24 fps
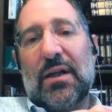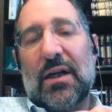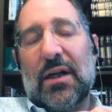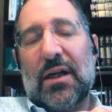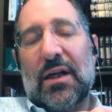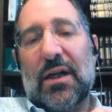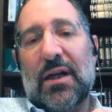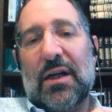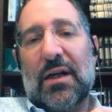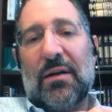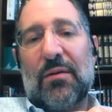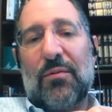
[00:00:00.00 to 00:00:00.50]

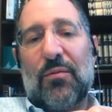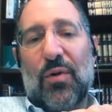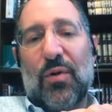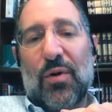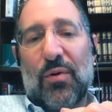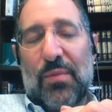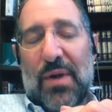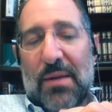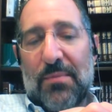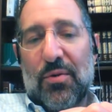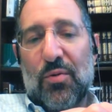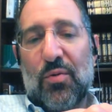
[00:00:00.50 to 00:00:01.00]

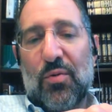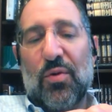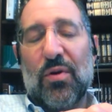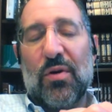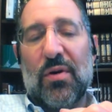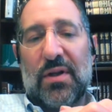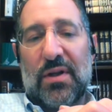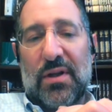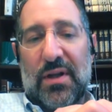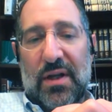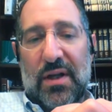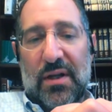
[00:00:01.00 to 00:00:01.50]
where people
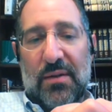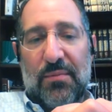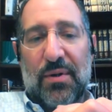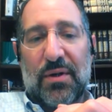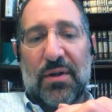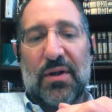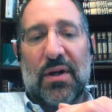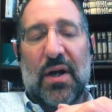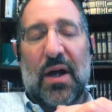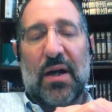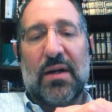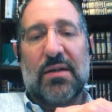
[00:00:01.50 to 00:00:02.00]
were indeed
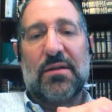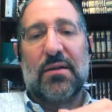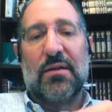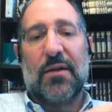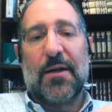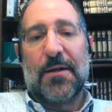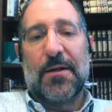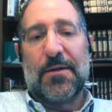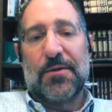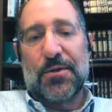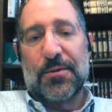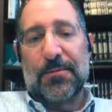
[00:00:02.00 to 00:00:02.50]
put in
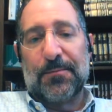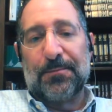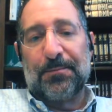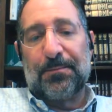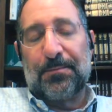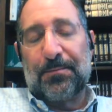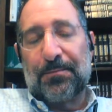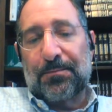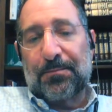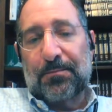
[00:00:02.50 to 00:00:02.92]
isolation.